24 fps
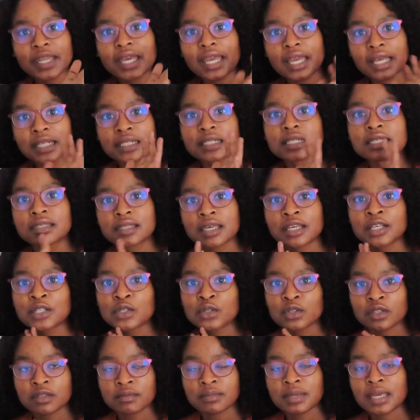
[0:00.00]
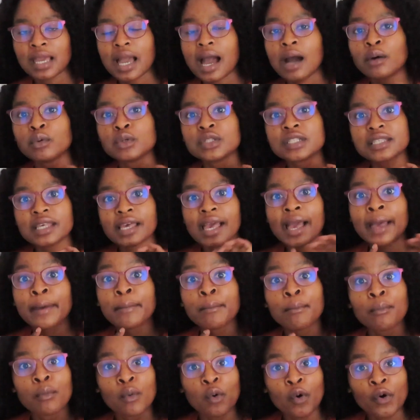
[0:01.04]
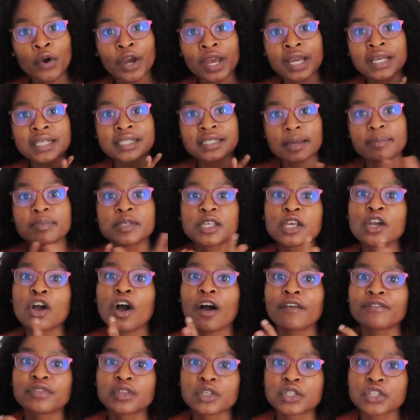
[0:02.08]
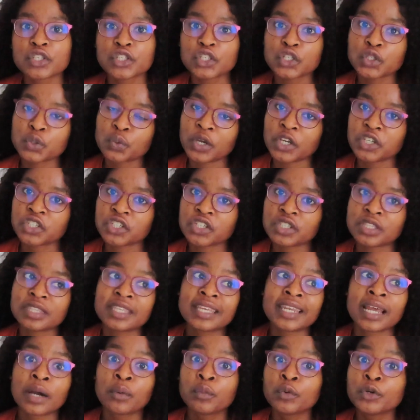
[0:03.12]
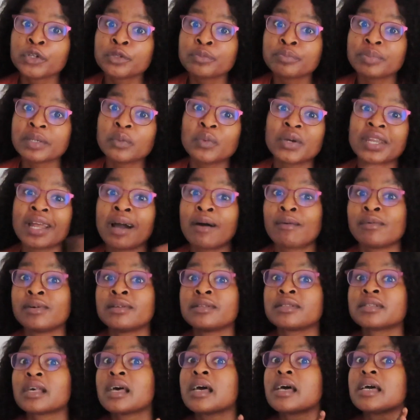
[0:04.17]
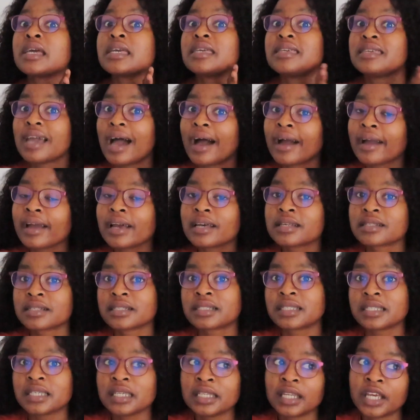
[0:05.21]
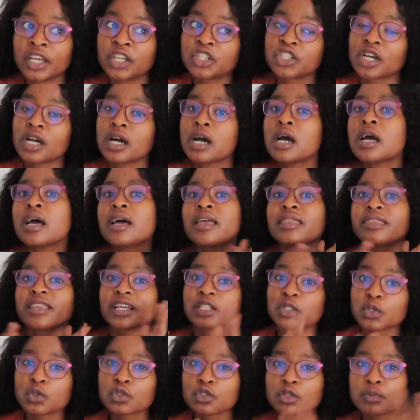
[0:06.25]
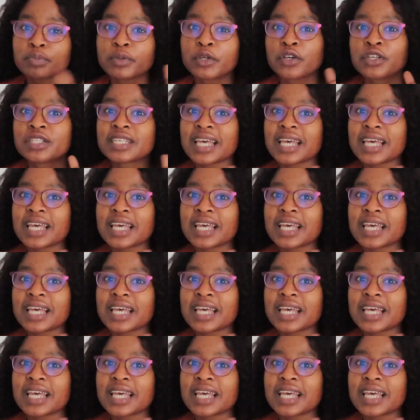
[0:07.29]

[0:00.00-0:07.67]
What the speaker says: ends things with me, I would say I'm more accepting of the situation than I would be when I was young as a teenager. That's also because